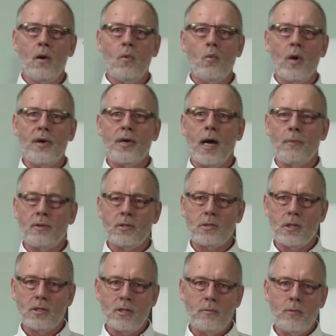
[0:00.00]
what type of
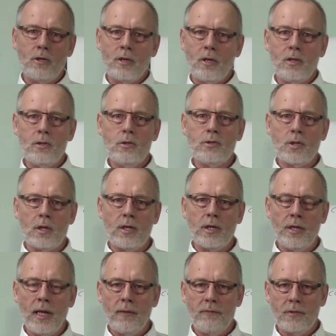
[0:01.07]
system you're going to use to clean
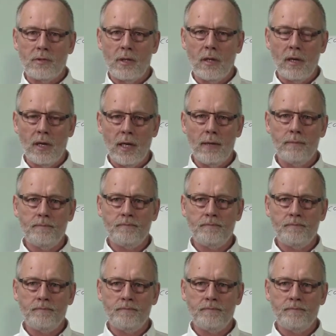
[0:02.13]
that facility.